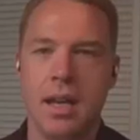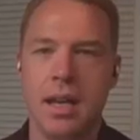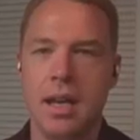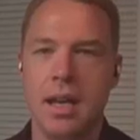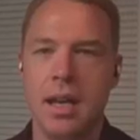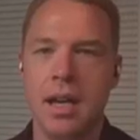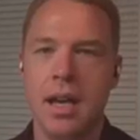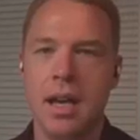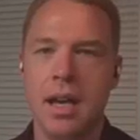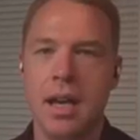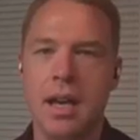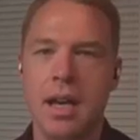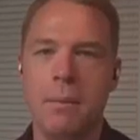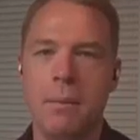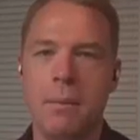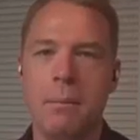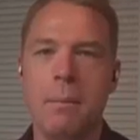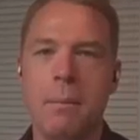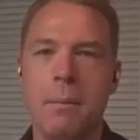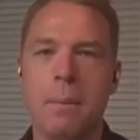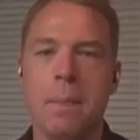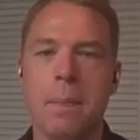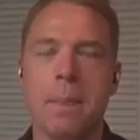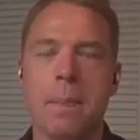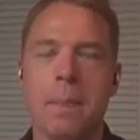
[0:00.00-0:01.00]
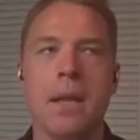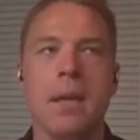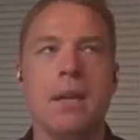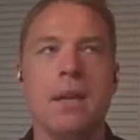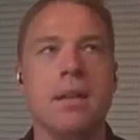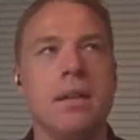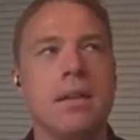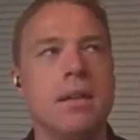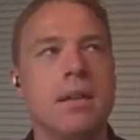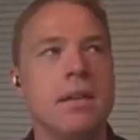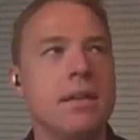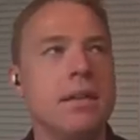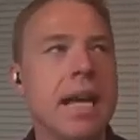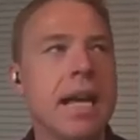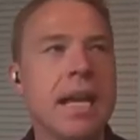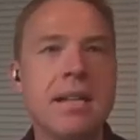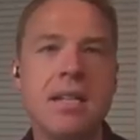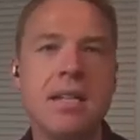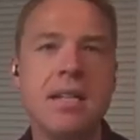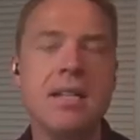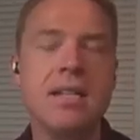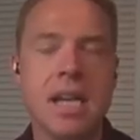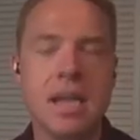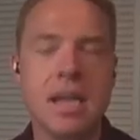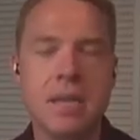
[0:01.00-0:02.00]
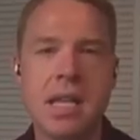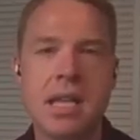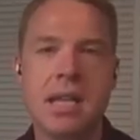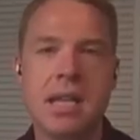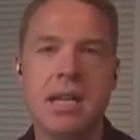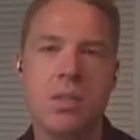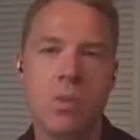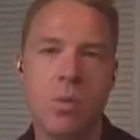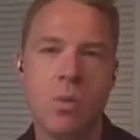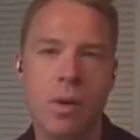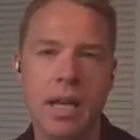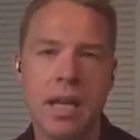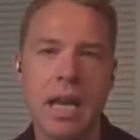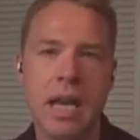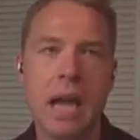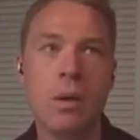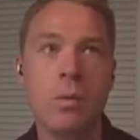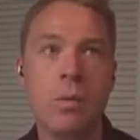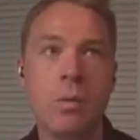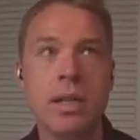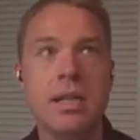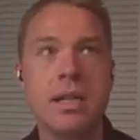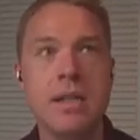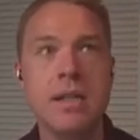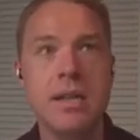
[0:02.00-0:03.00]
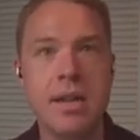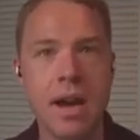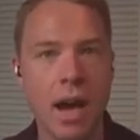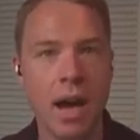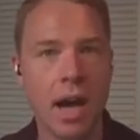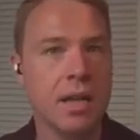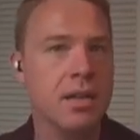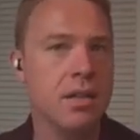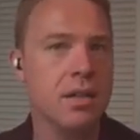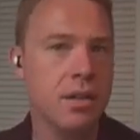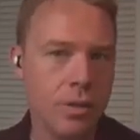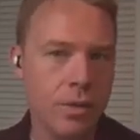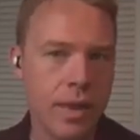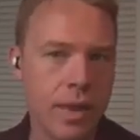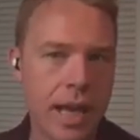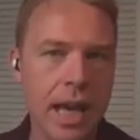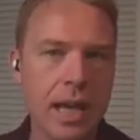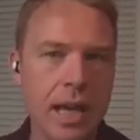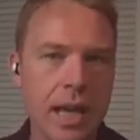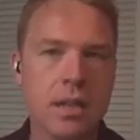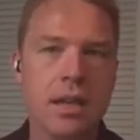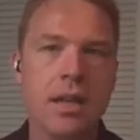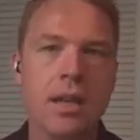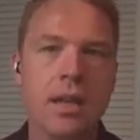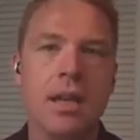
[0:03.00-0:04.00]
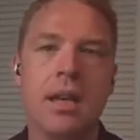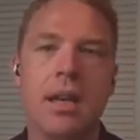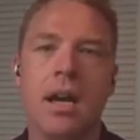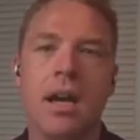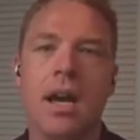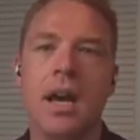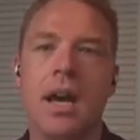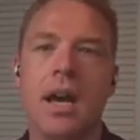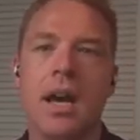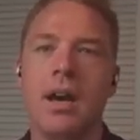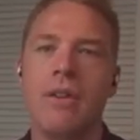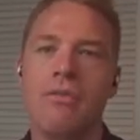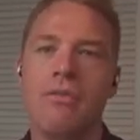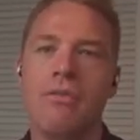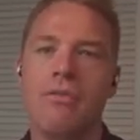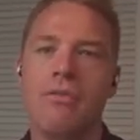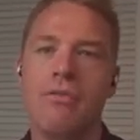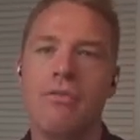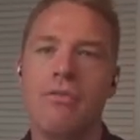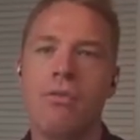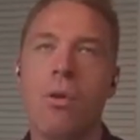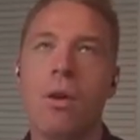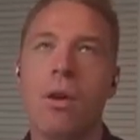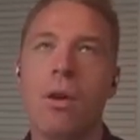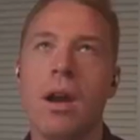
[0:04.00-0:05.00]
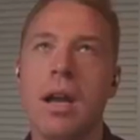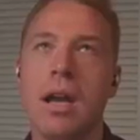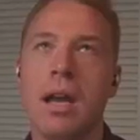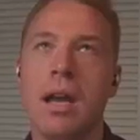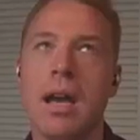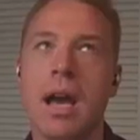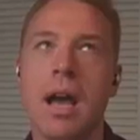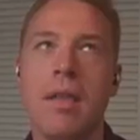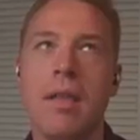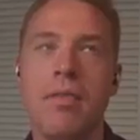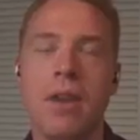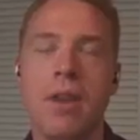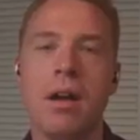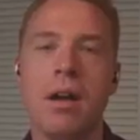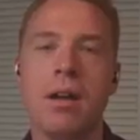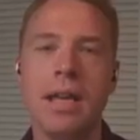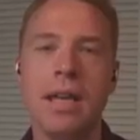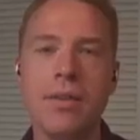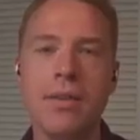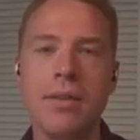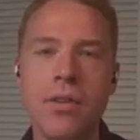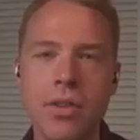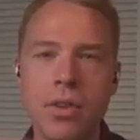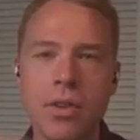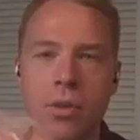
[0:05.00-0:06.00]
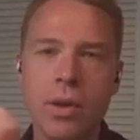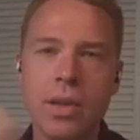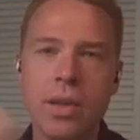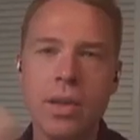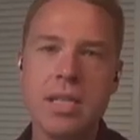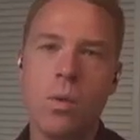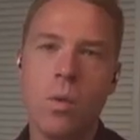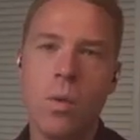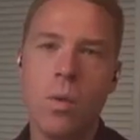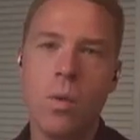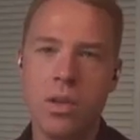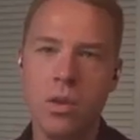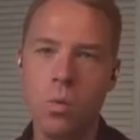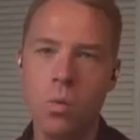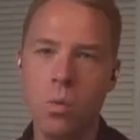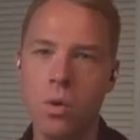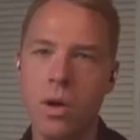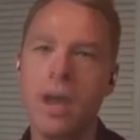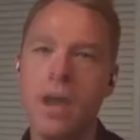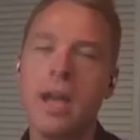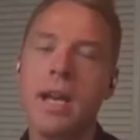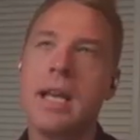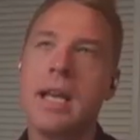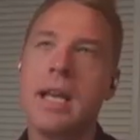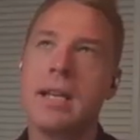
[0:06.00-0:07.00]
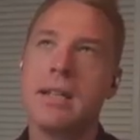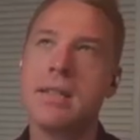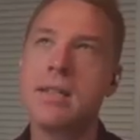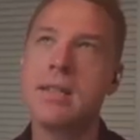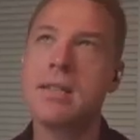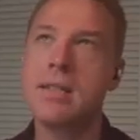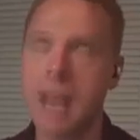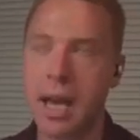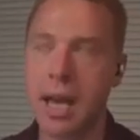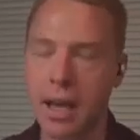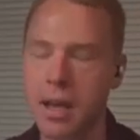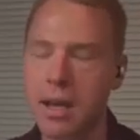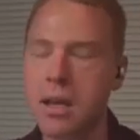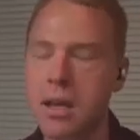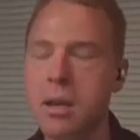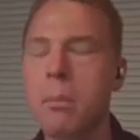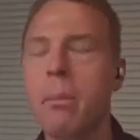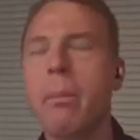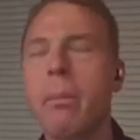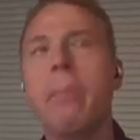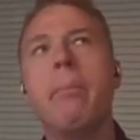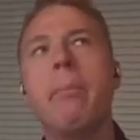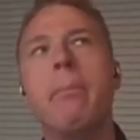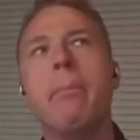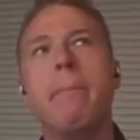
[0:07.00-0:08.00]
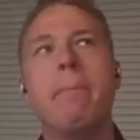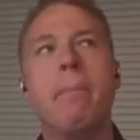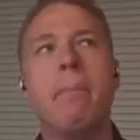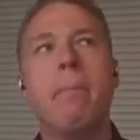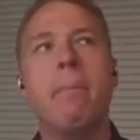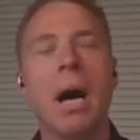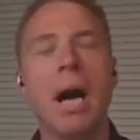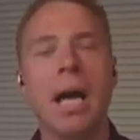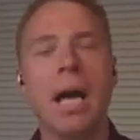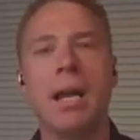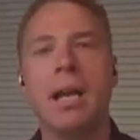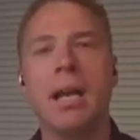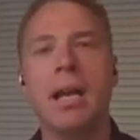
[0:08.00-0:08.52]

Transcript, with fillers: um, 19 times out of 20 i would not do that uh, for a, I'll give you the reason why you would in a second, but